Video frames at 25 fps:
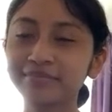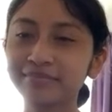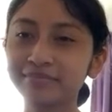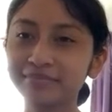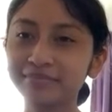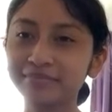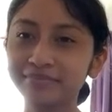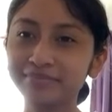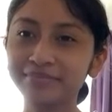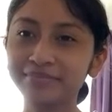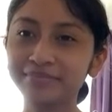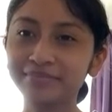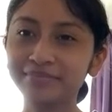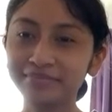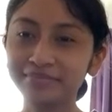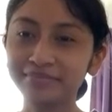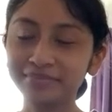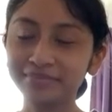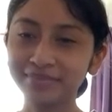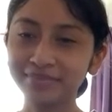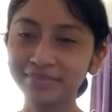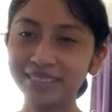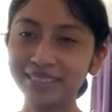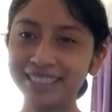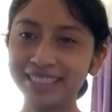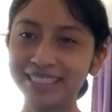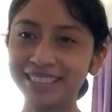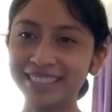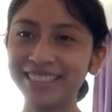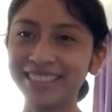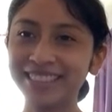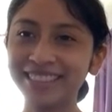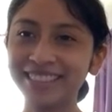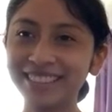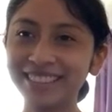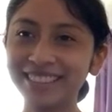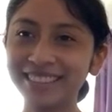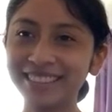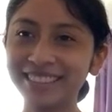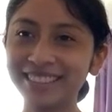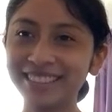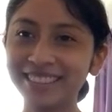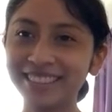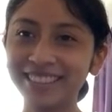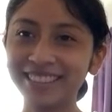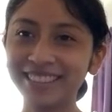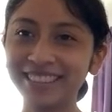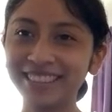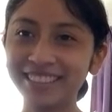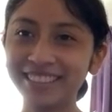
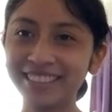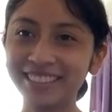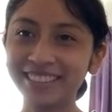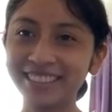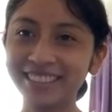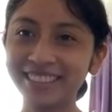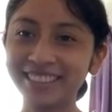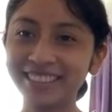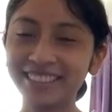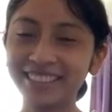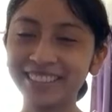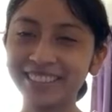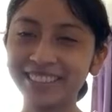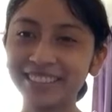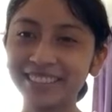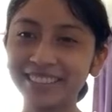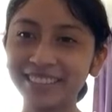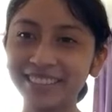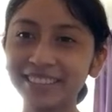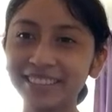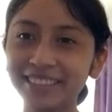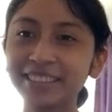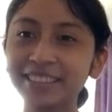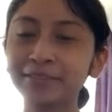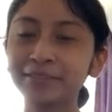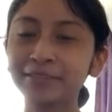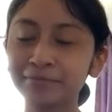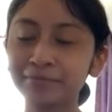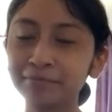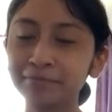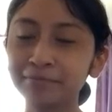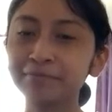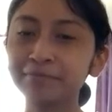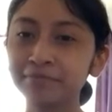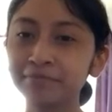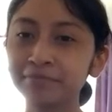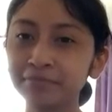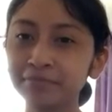The person shown says nothing.